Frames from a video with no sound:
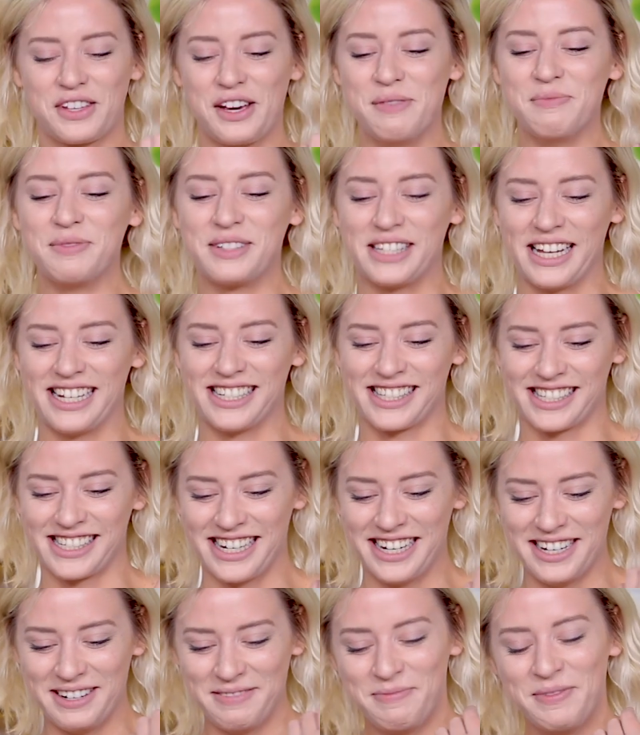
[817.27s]
Come taste
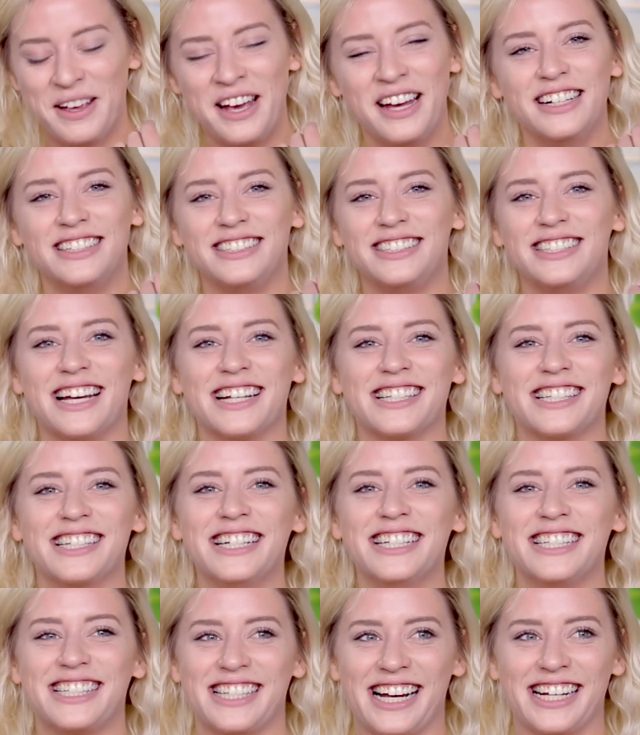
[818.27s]
it.
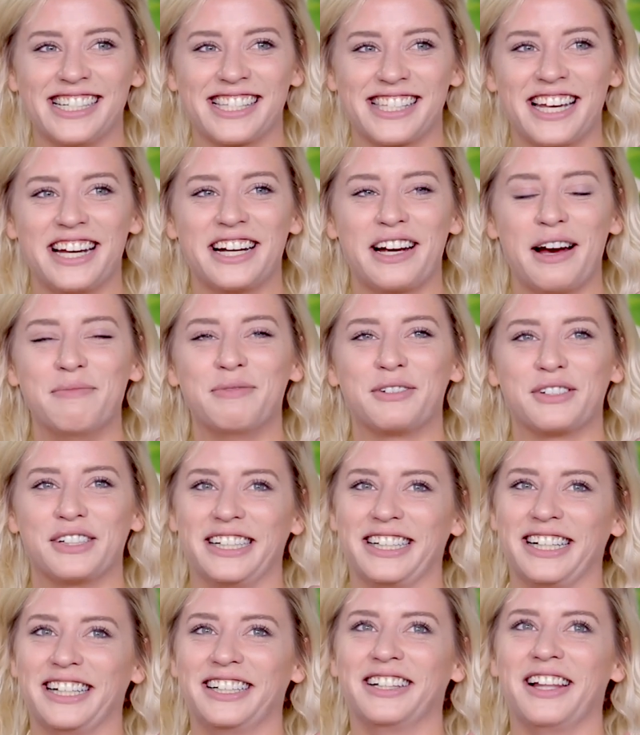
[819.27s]
Doesn't it taste like I'm
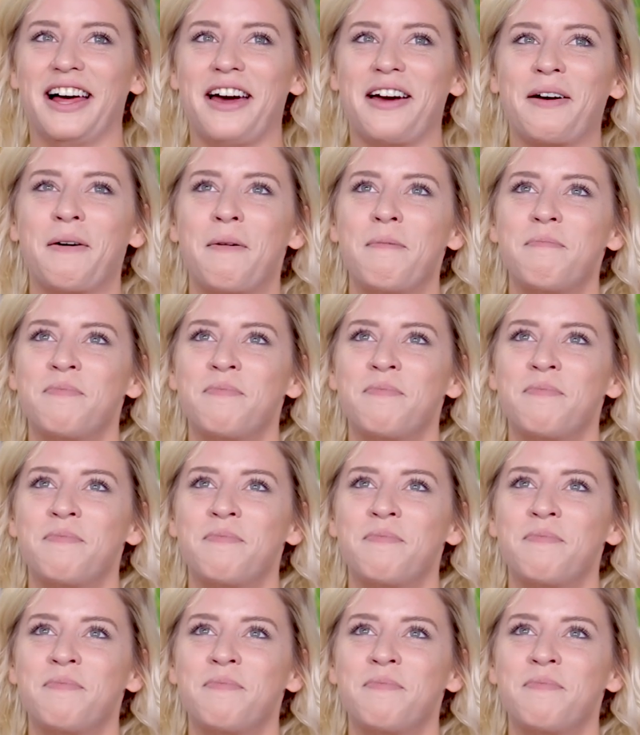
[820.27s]
drinking like